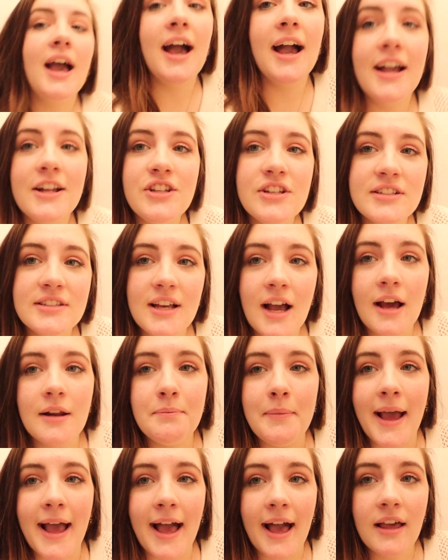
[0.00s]
I just
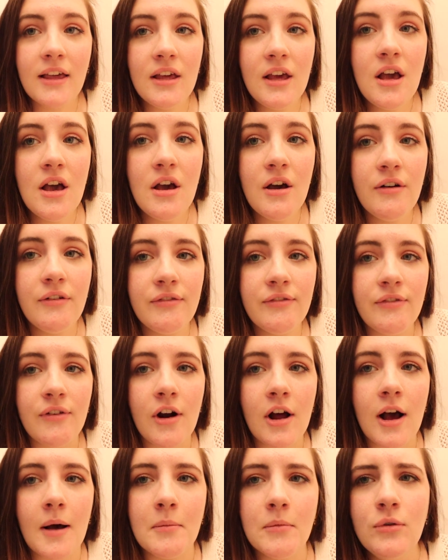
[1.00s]
got back
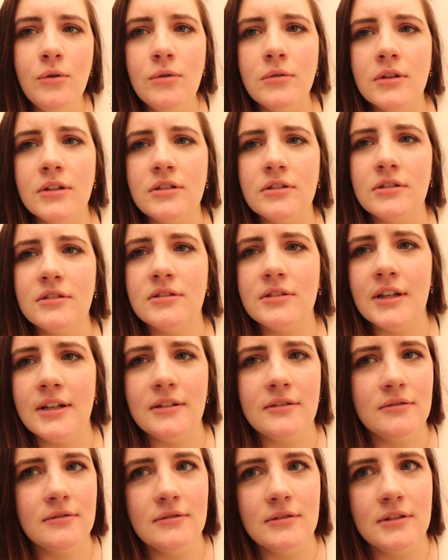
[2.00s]
from, ooh, this looks
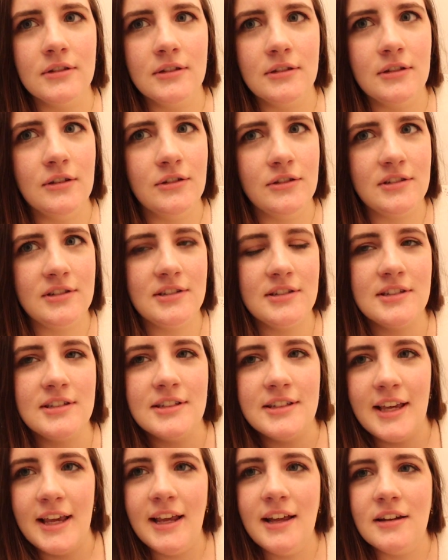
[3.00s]
like a little
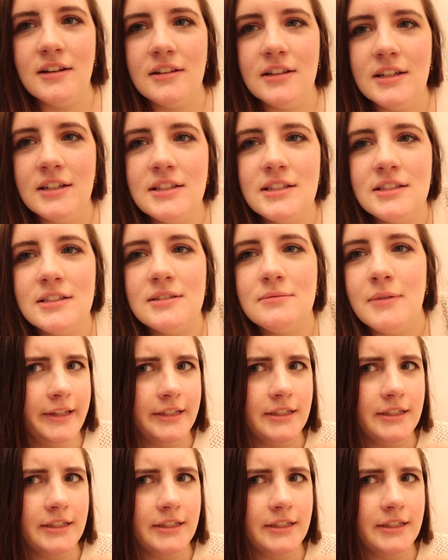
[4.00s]
scandalous.